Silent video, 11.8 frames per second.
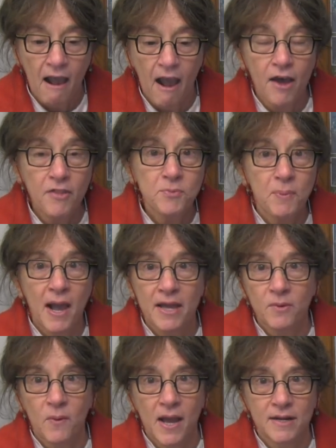Other
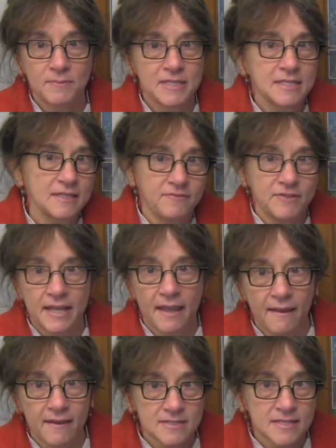Potawatomis live in
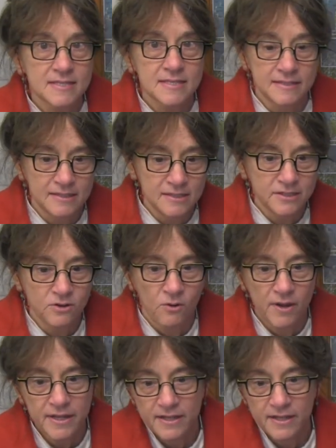Kansas and Illinois,